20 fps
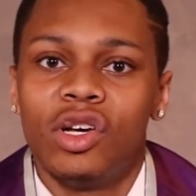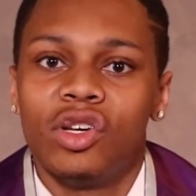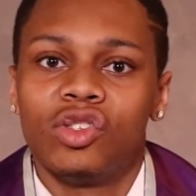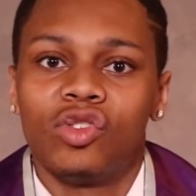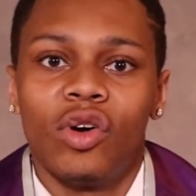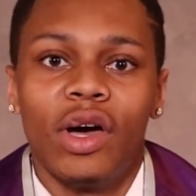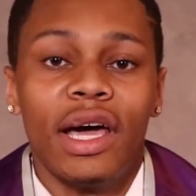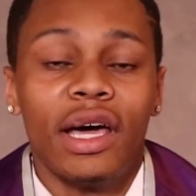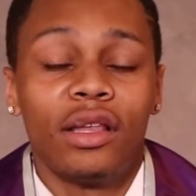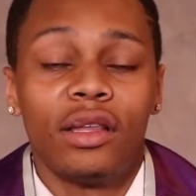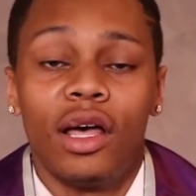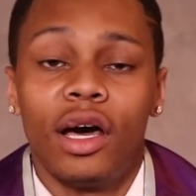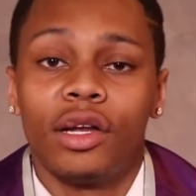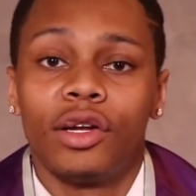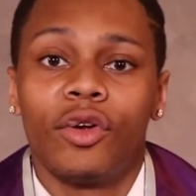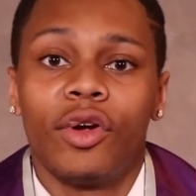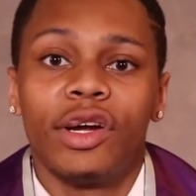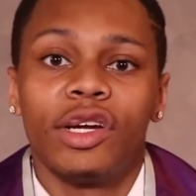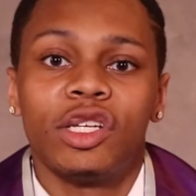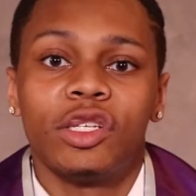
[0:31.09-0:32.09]
So I had a
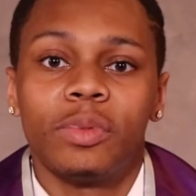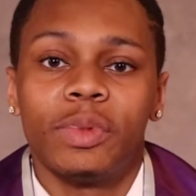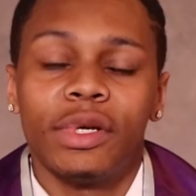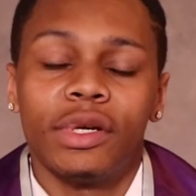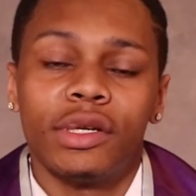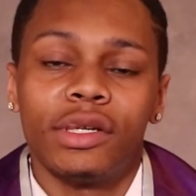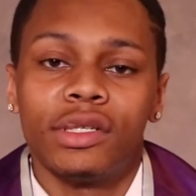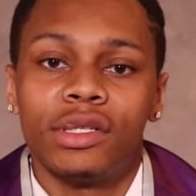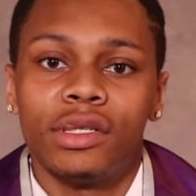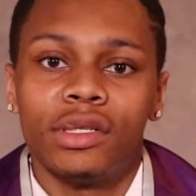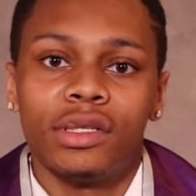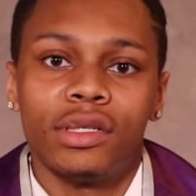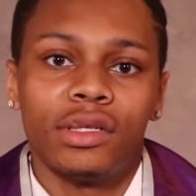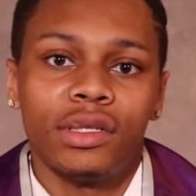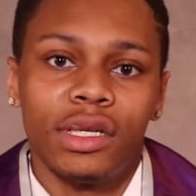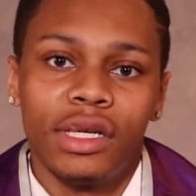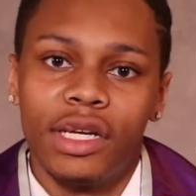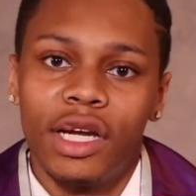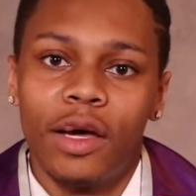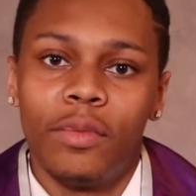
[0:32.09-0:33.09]
lot of great experiences,
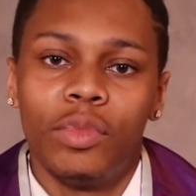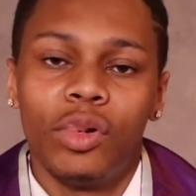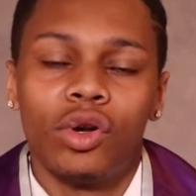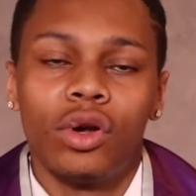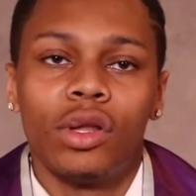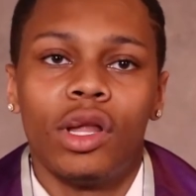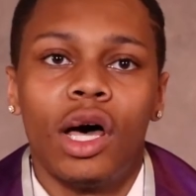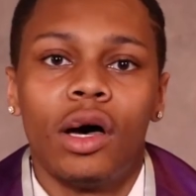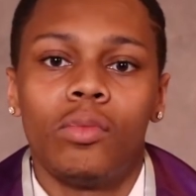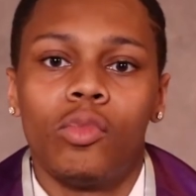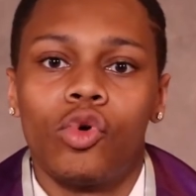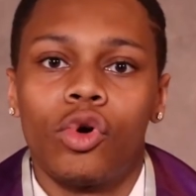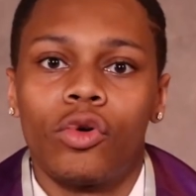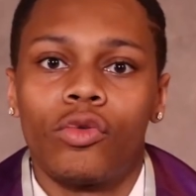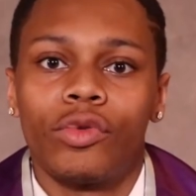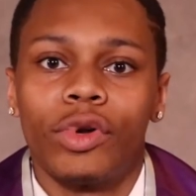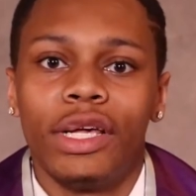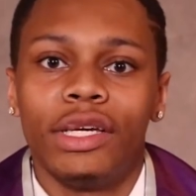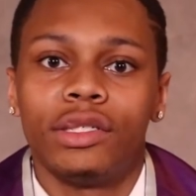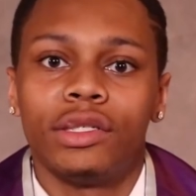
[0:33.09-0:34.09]
and I built a lot more
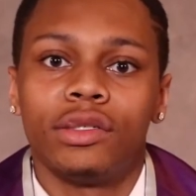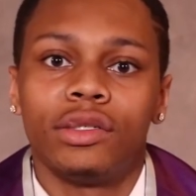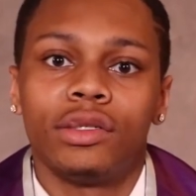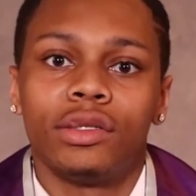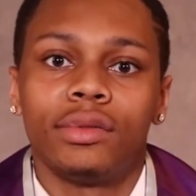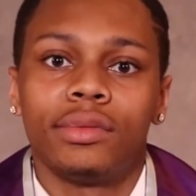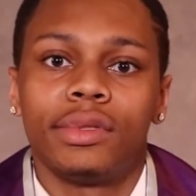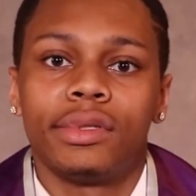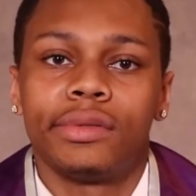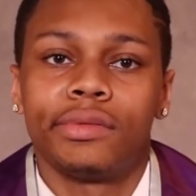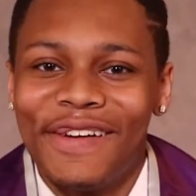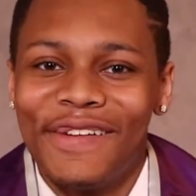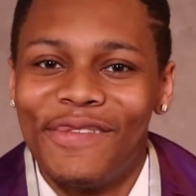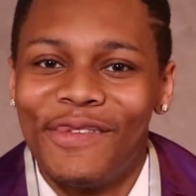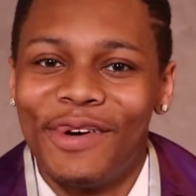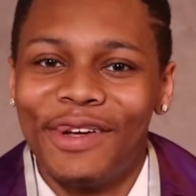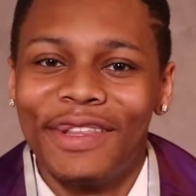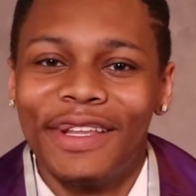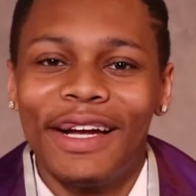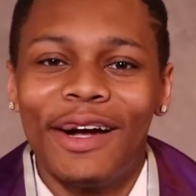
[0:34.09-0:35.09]
relationships.
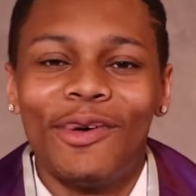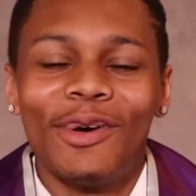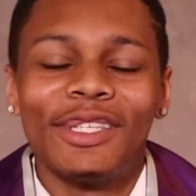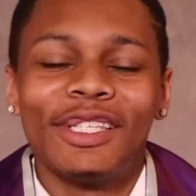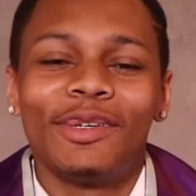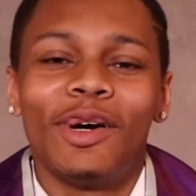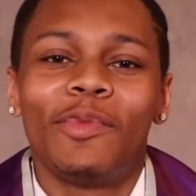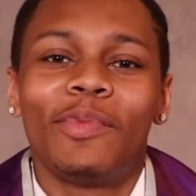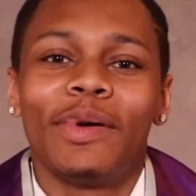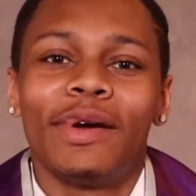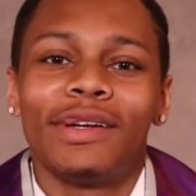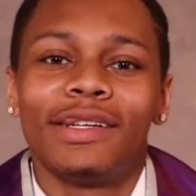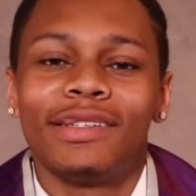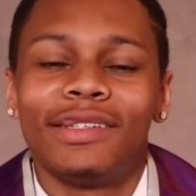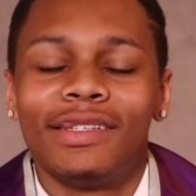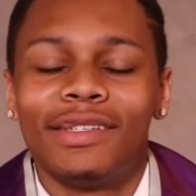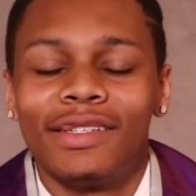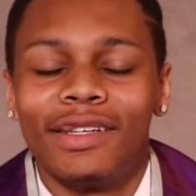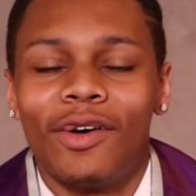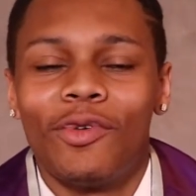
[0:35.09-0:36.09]
One thing I want to tell my
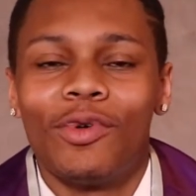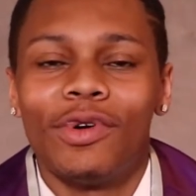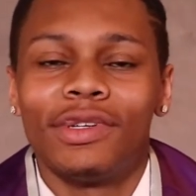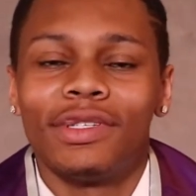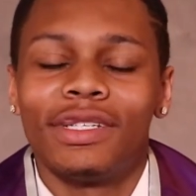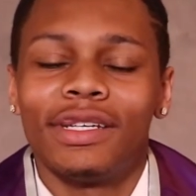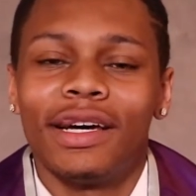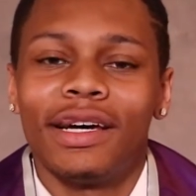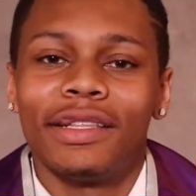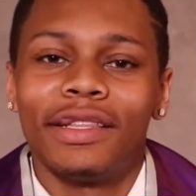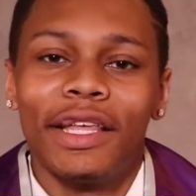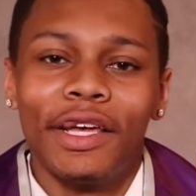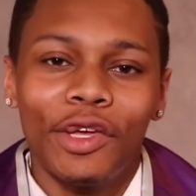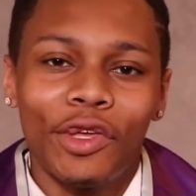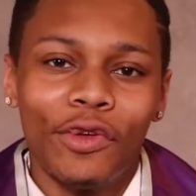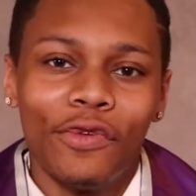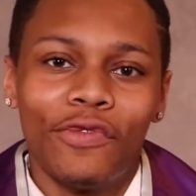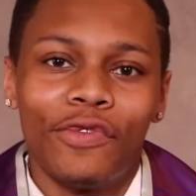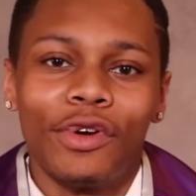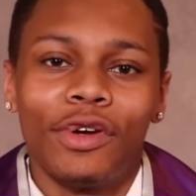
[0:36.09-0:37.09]
parents is I want to say I
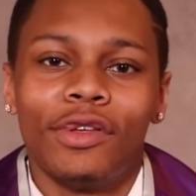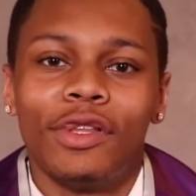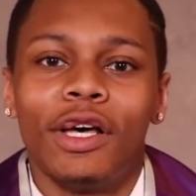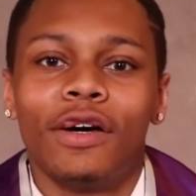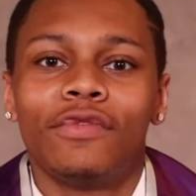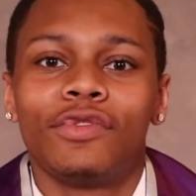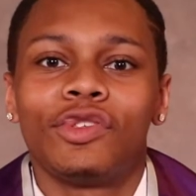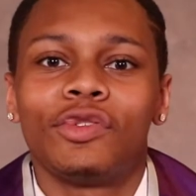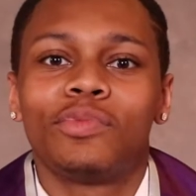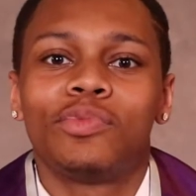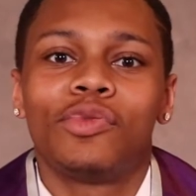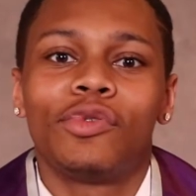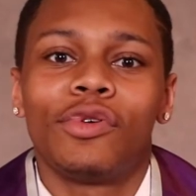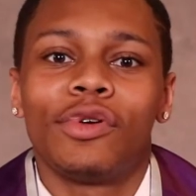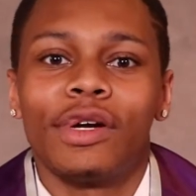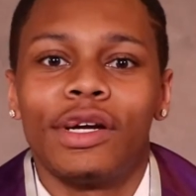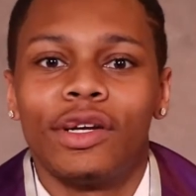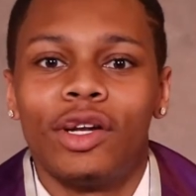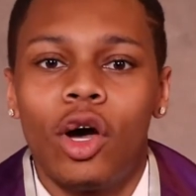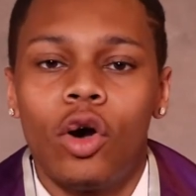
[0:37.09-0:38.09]
thank you for your love and
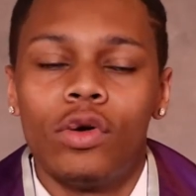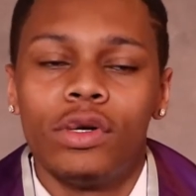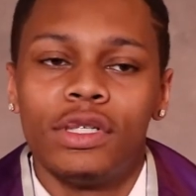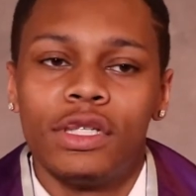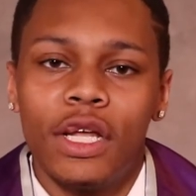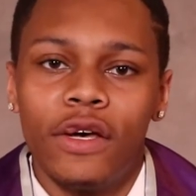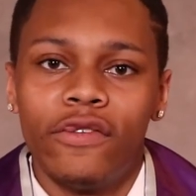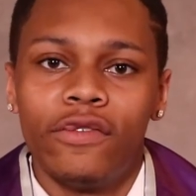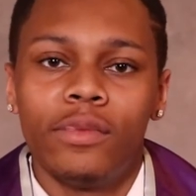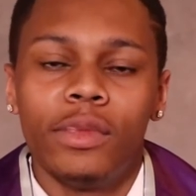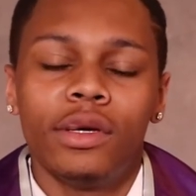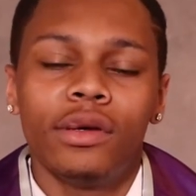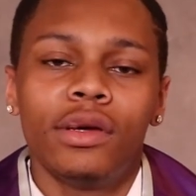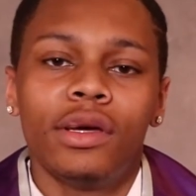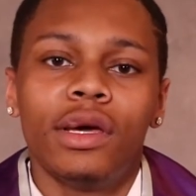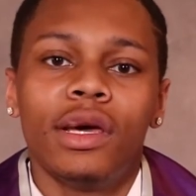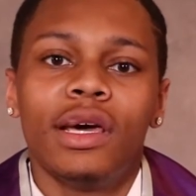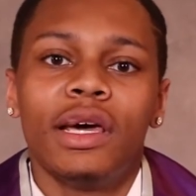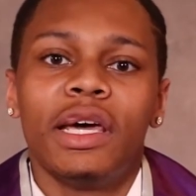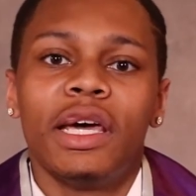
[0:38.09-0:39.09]
support and always loving
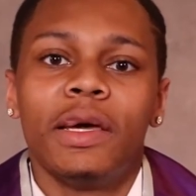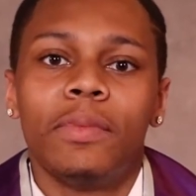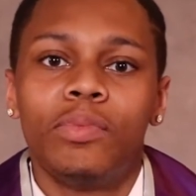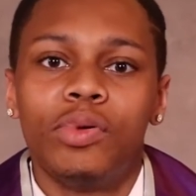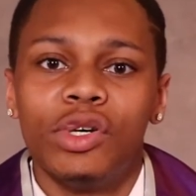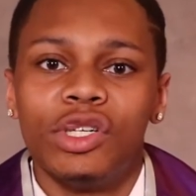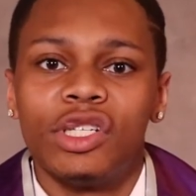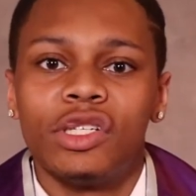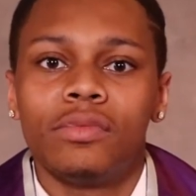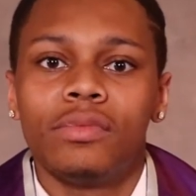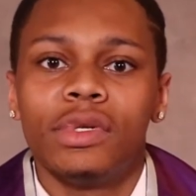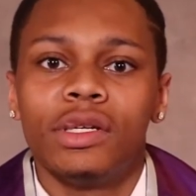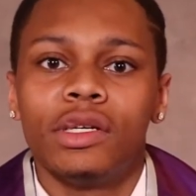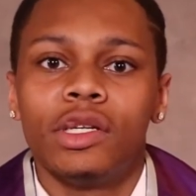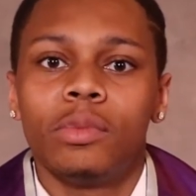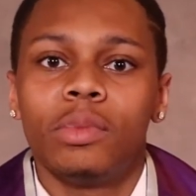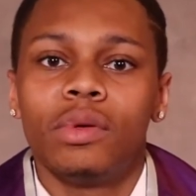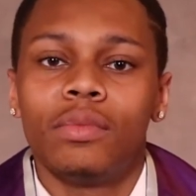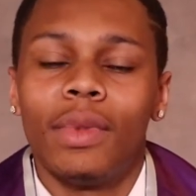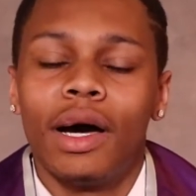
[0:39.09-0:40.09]
me and pushing
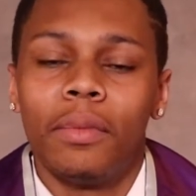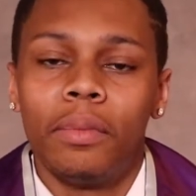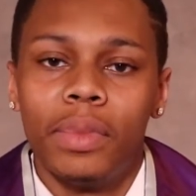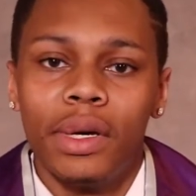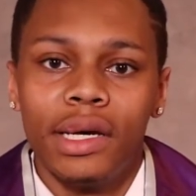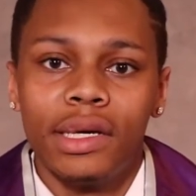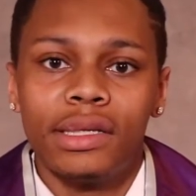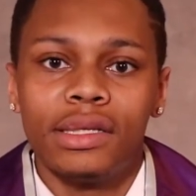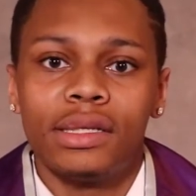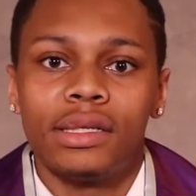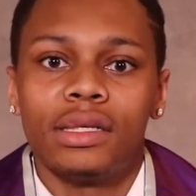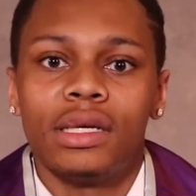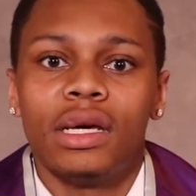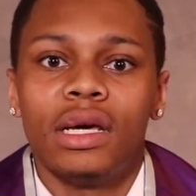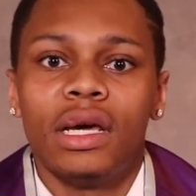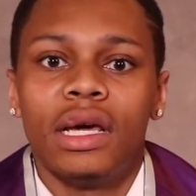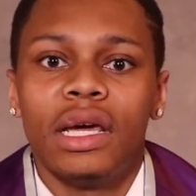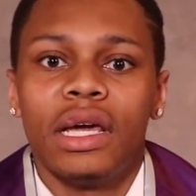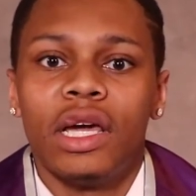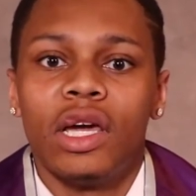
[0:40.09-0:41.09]
me to be my best
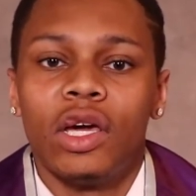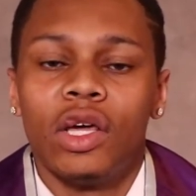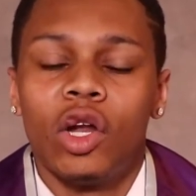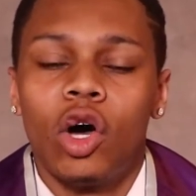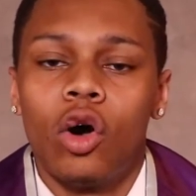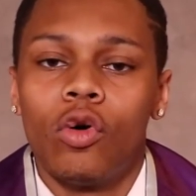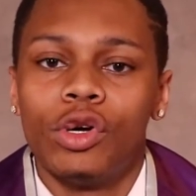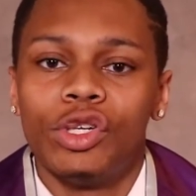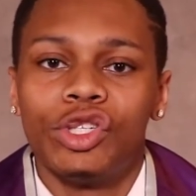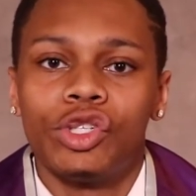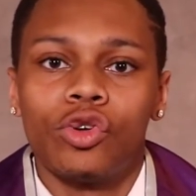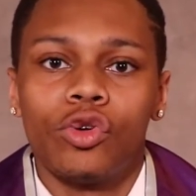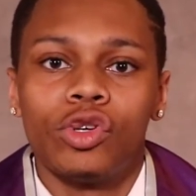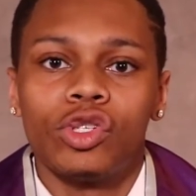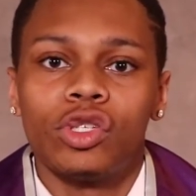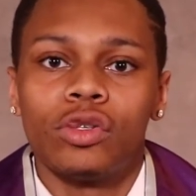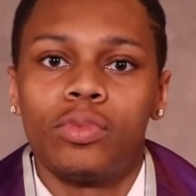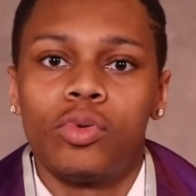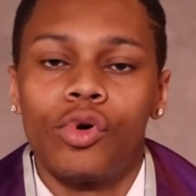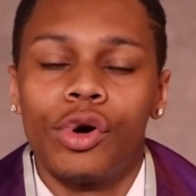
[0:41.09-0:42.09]
and always
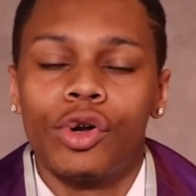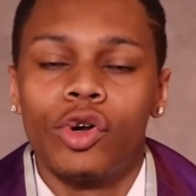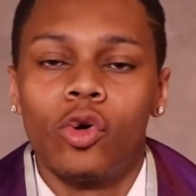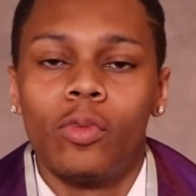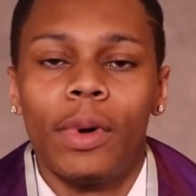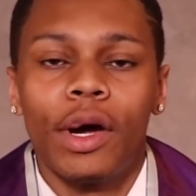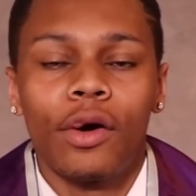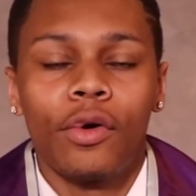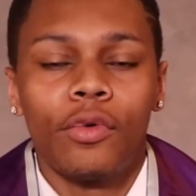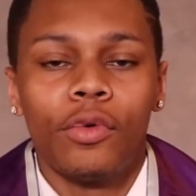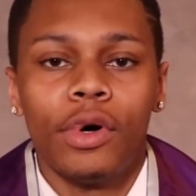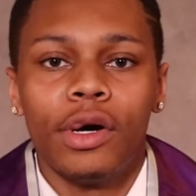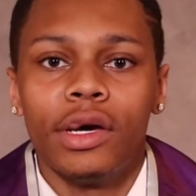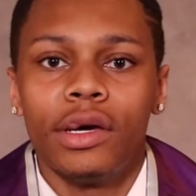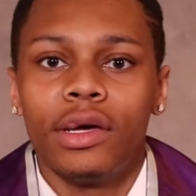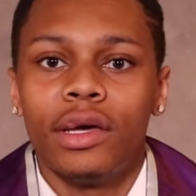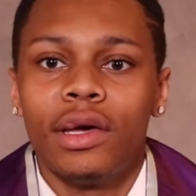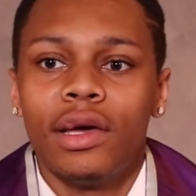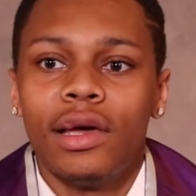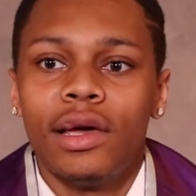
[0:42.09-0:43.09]
showing support no matter
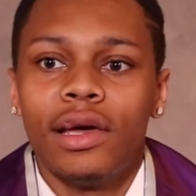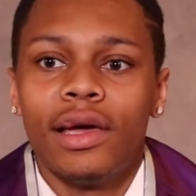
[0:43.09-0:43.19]
what.